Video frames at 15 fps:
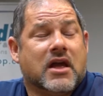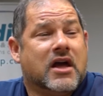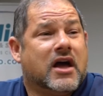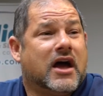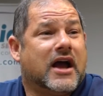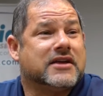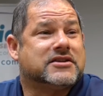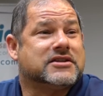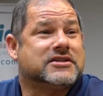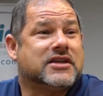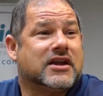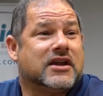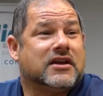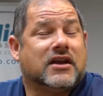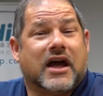I used to stay
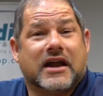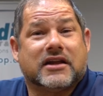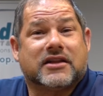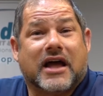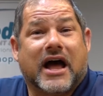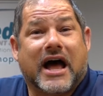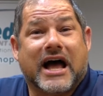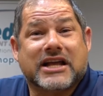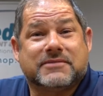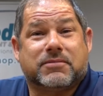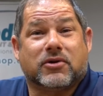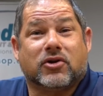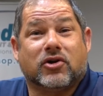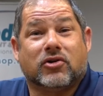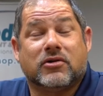at night at the
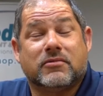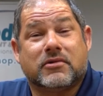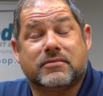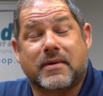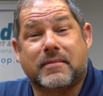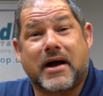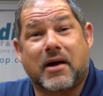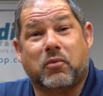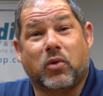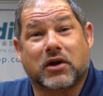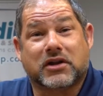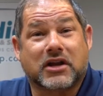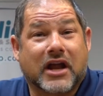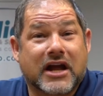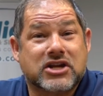hospital because my mom worked
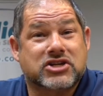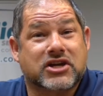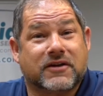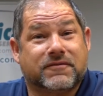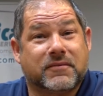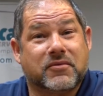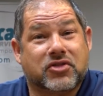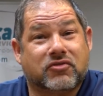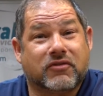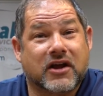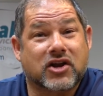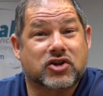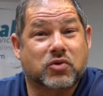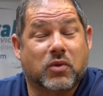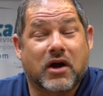a night shift from 3
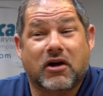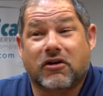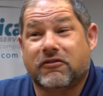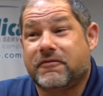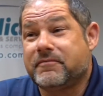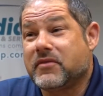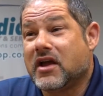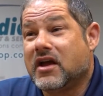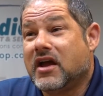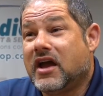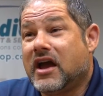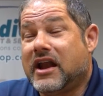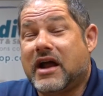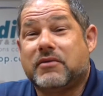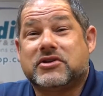to 12.
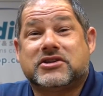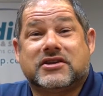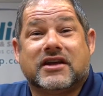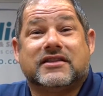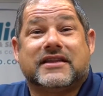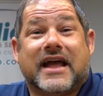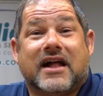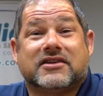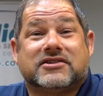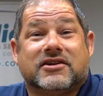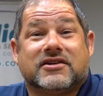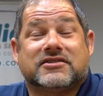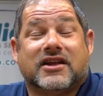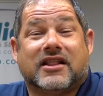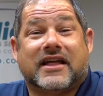And I would sit
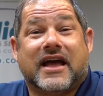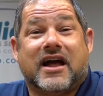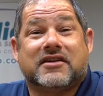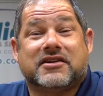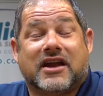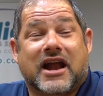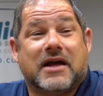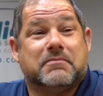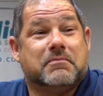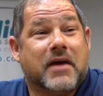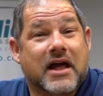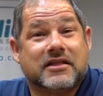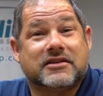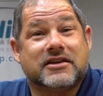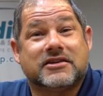downstairs in the lounge, and I
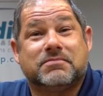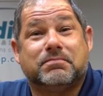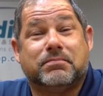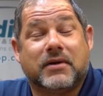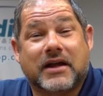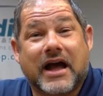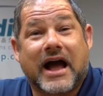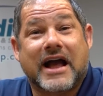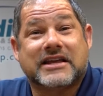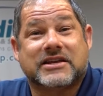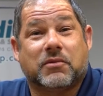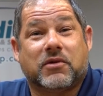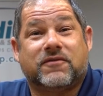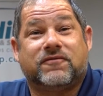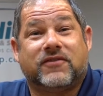met these guys that
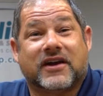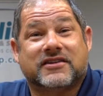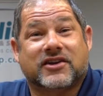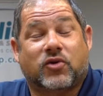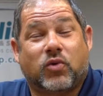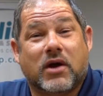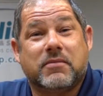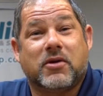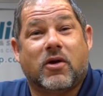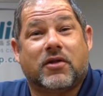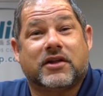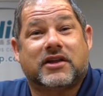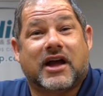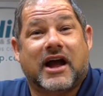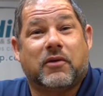would fix equipment all the
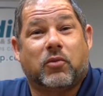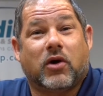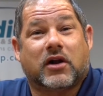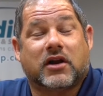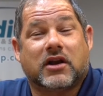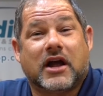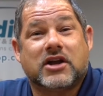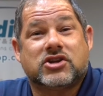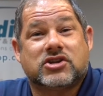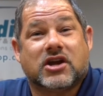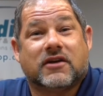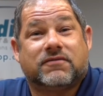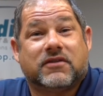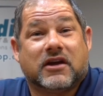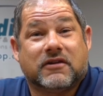time, working night
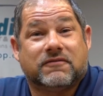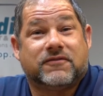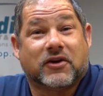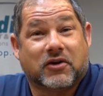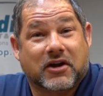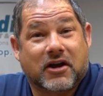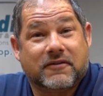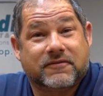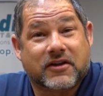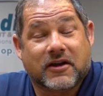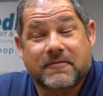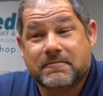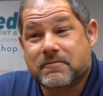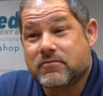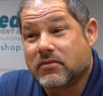shift in Philadelphia,
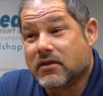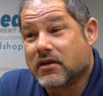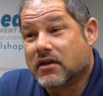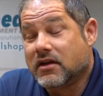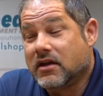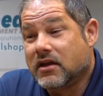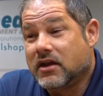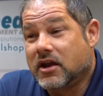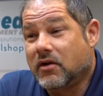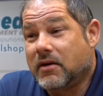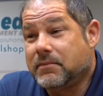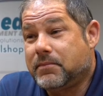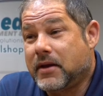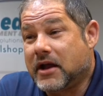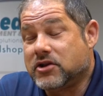
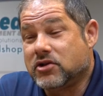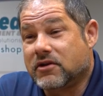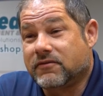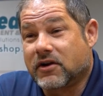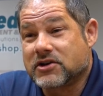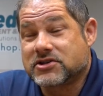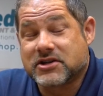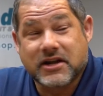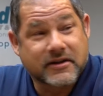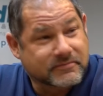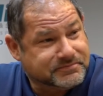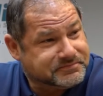at Penn University.